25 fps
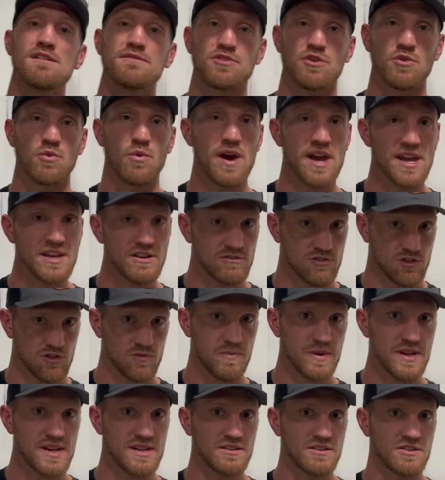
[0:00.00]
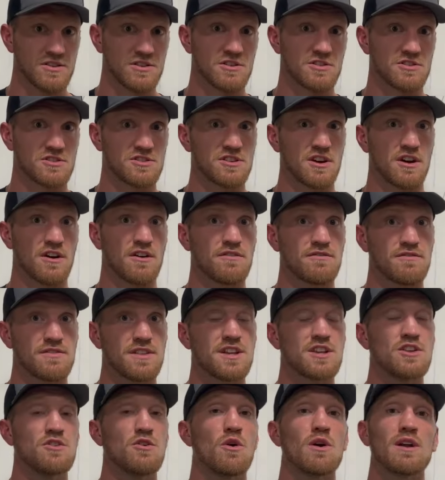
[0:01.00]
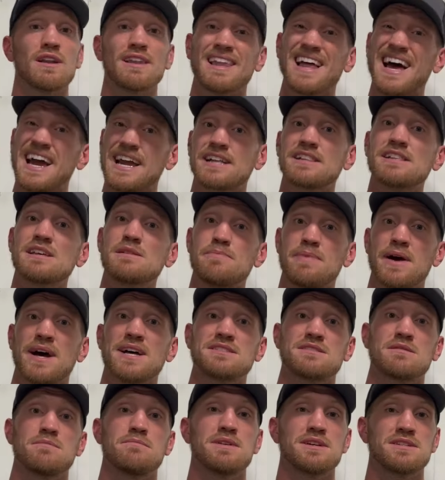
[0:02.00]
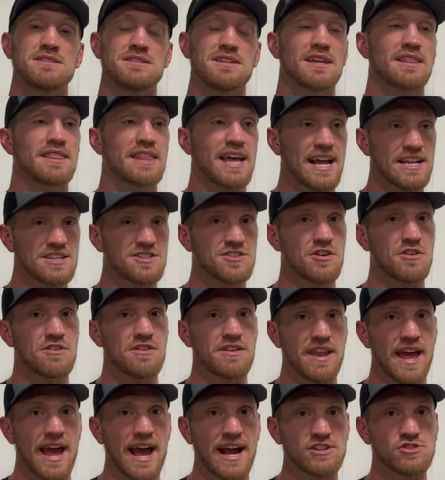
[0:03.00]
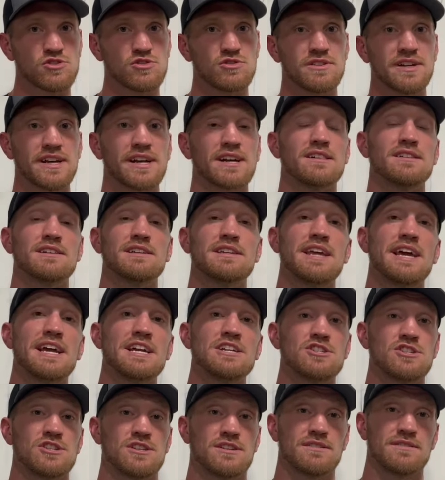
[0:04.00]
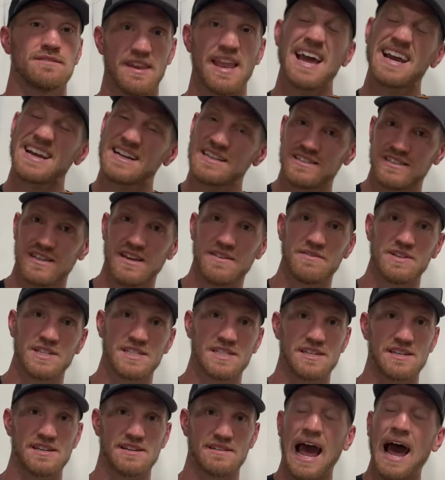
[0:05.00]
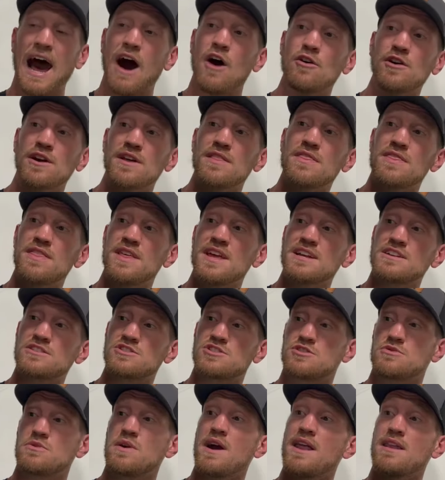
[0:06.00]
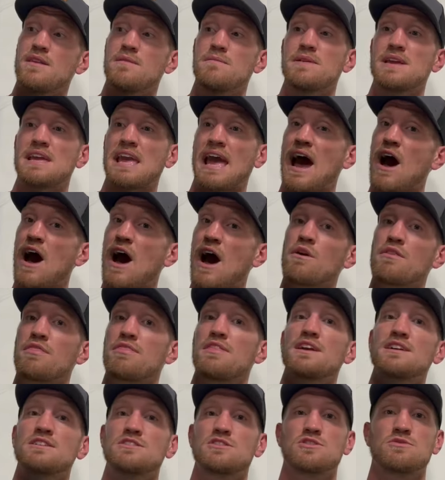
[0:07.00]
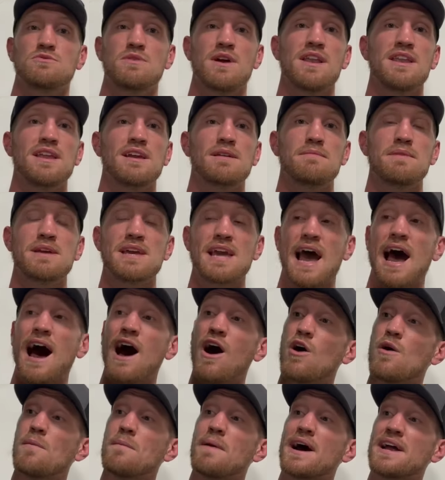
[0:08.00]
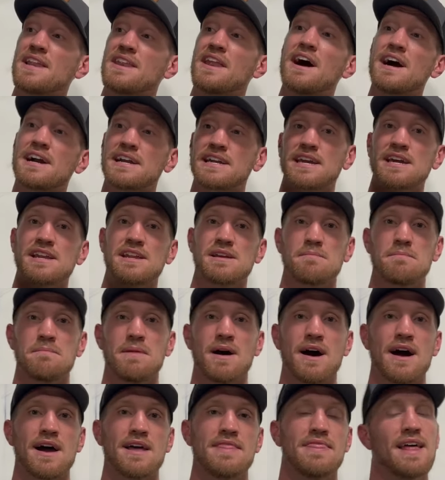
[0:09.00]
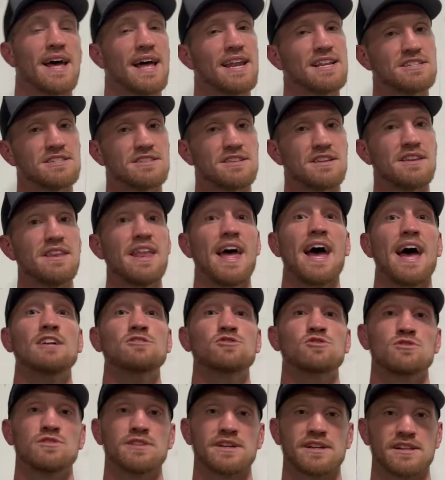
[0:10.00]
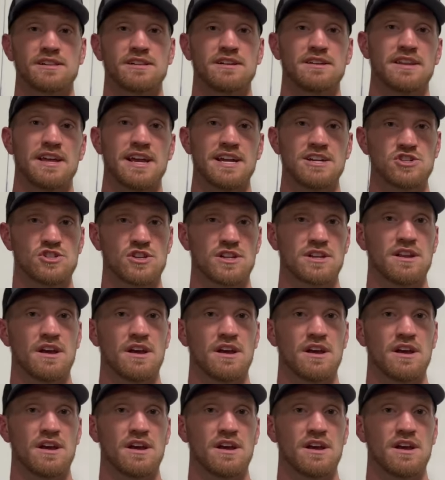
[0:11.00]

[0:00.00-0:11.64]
of the way you speak to yourself, then you are likely pessimistic. That's our natural inclination. Negativity. How can things threaten me? How are things threatening me? How am I not getting mine? That is the natural inclination.